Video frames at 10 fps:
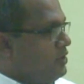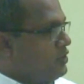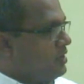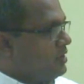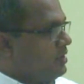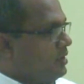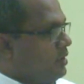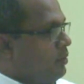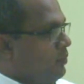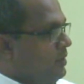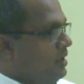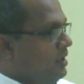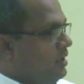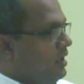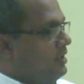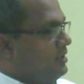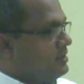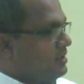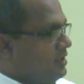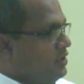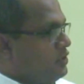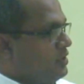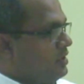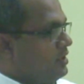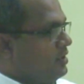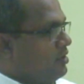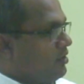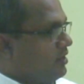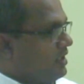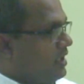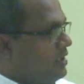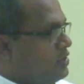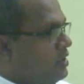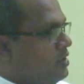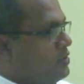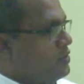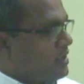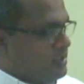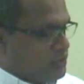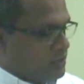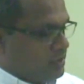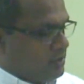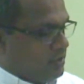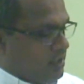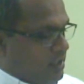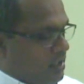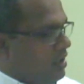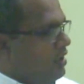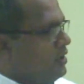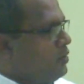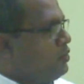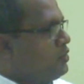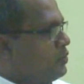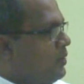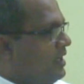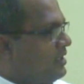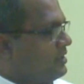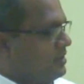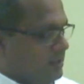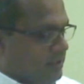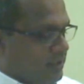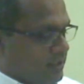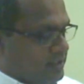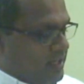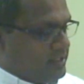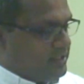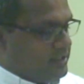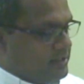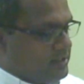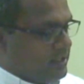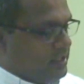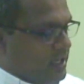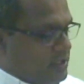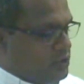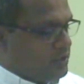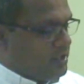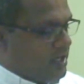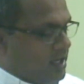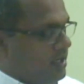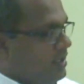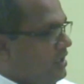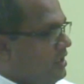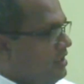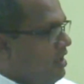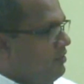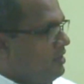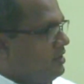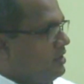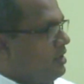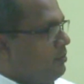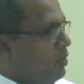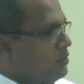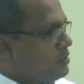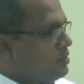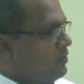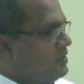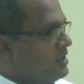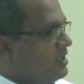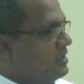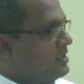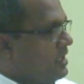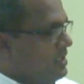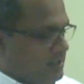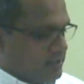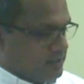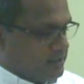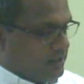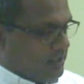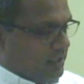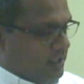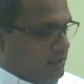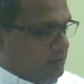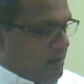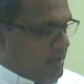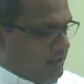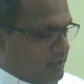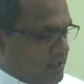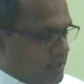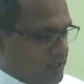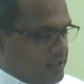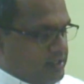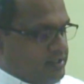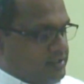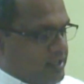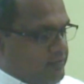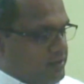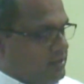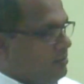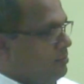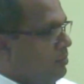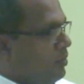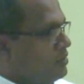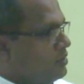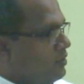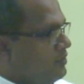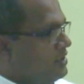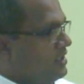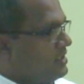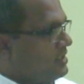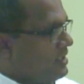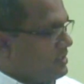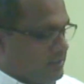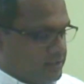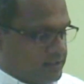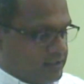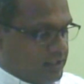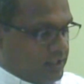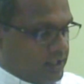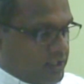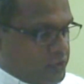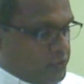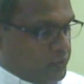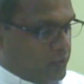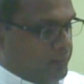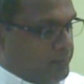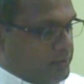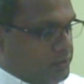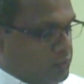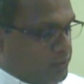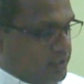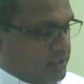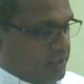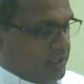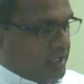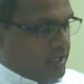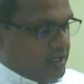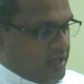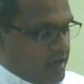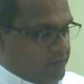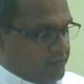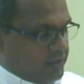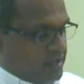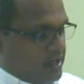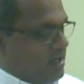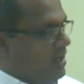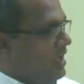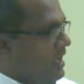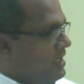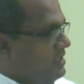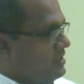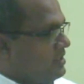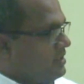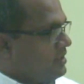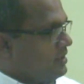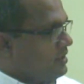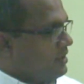Formation, we in the Salesian congregation treasure a huge wealth. That is, in Asia, 11 post-novitiate centers. In America, 7 post-novitiate centers. In Europe, 3. In Africa, 8.